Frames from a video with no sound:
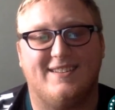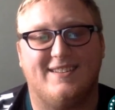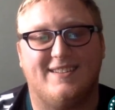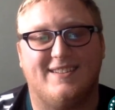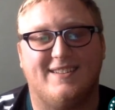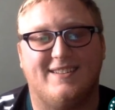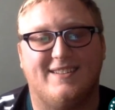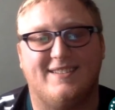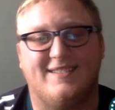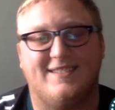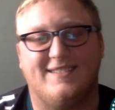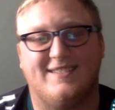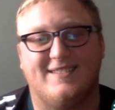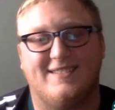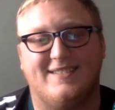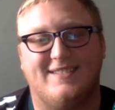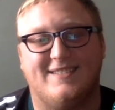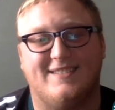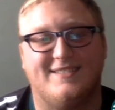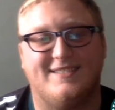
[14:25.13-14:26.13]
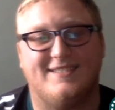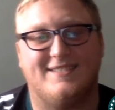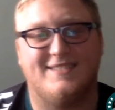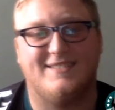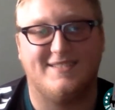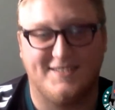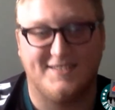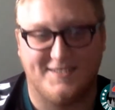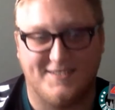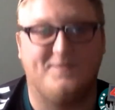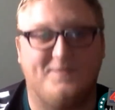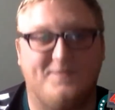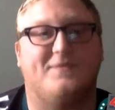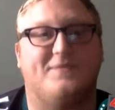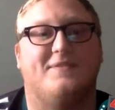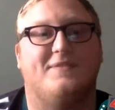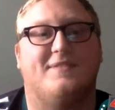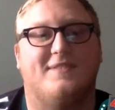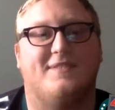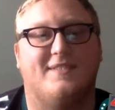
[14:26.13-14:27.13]

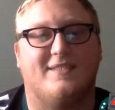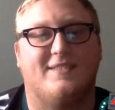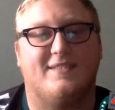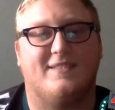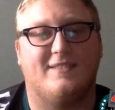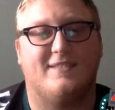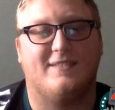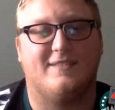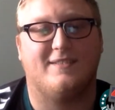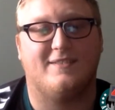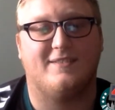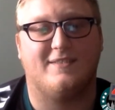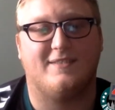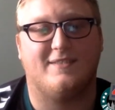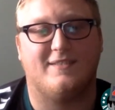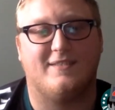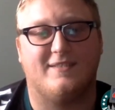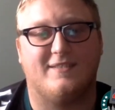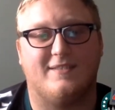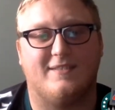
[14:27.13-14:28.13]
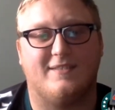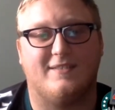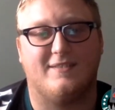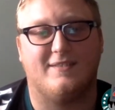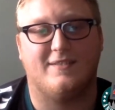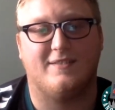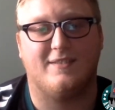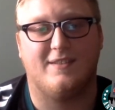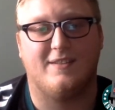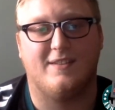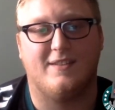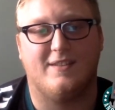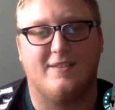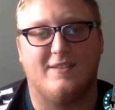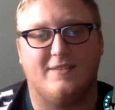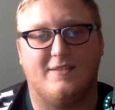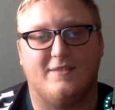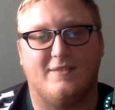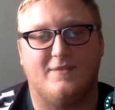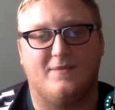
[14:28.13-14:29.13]
[no speech]